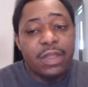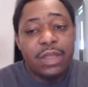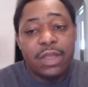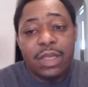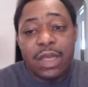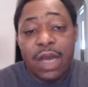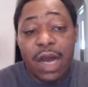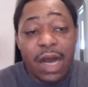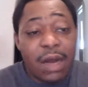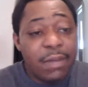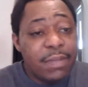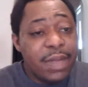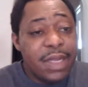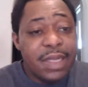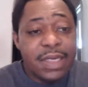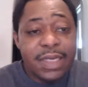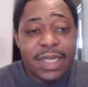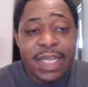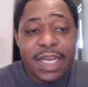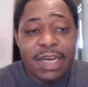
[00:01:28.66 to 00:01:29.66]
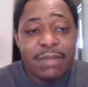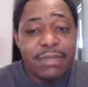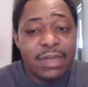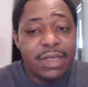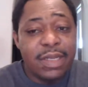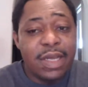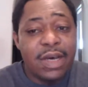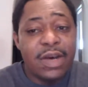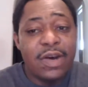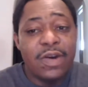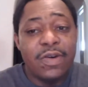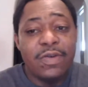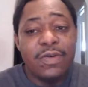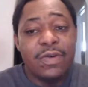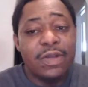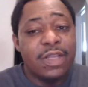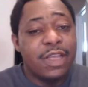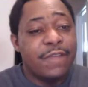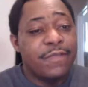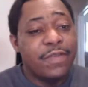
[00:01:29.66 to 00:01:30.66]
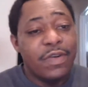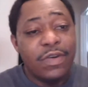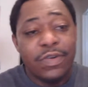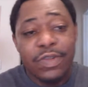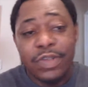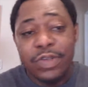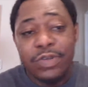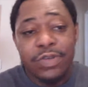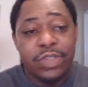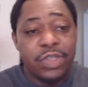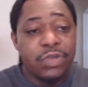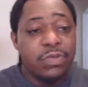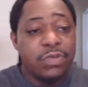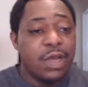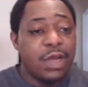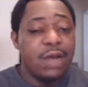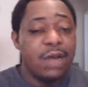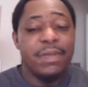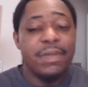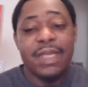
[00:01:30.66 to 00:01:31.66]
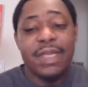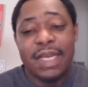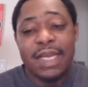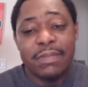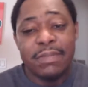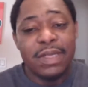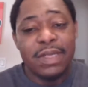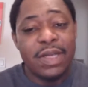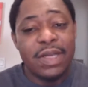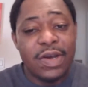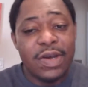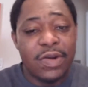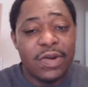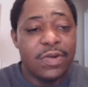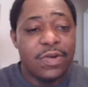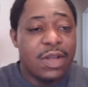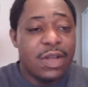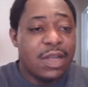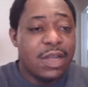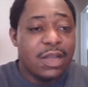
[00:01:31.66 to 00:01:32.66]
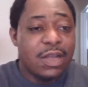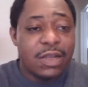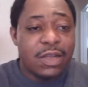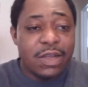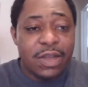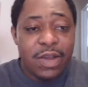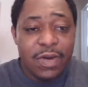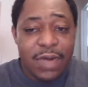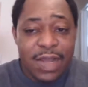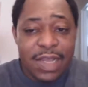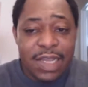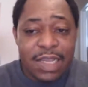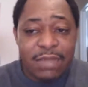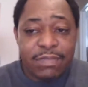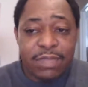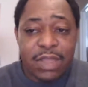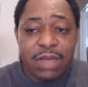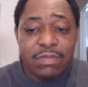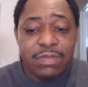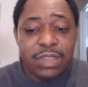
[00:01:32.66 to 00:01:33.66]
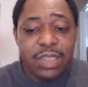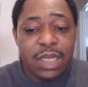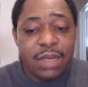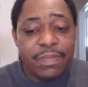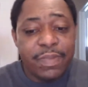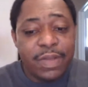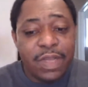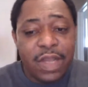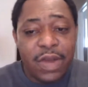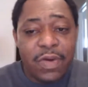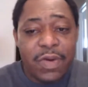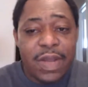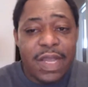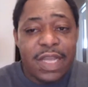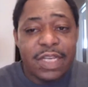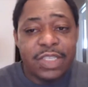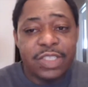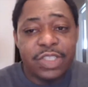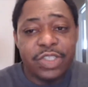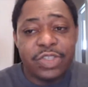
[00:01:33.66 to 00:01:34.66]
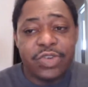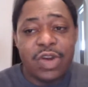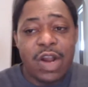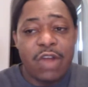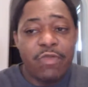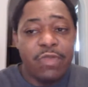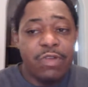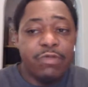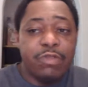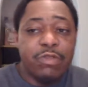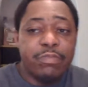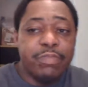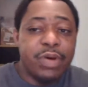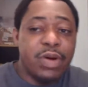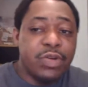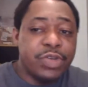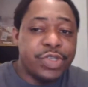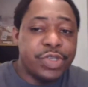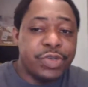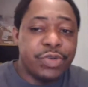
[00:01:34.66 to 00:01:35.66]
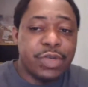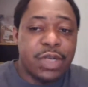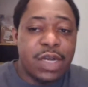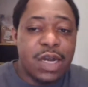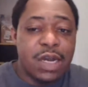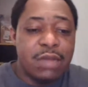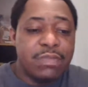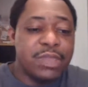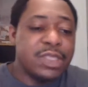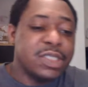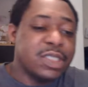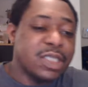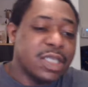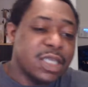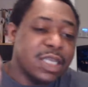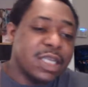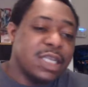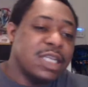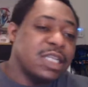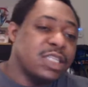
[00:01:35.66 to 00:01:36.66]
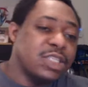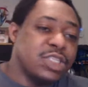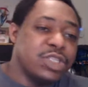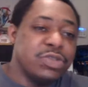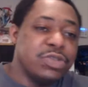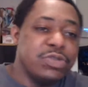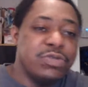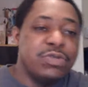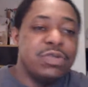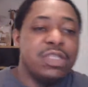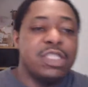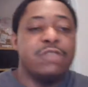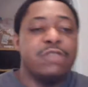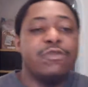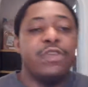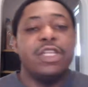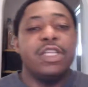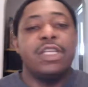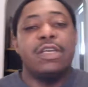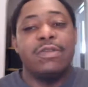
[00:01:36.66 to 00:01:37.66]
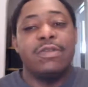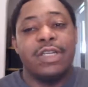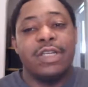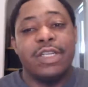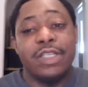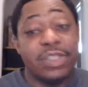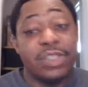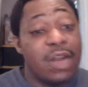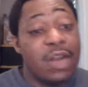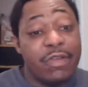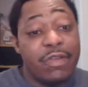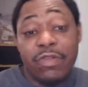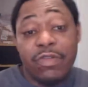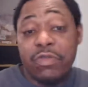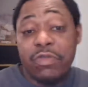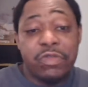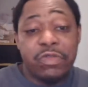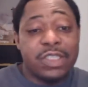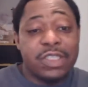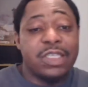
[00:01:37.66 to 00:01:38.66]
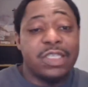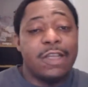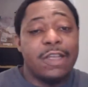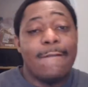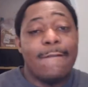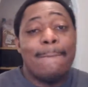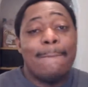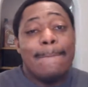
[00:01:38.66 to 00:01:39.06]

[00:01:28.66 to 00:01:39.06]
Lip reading: Comment down below. If you're on YouTube, comment down below. Go ahead and give thumbs up and go ahead and subscribe. We will post your comments into this video here so everyone will see it.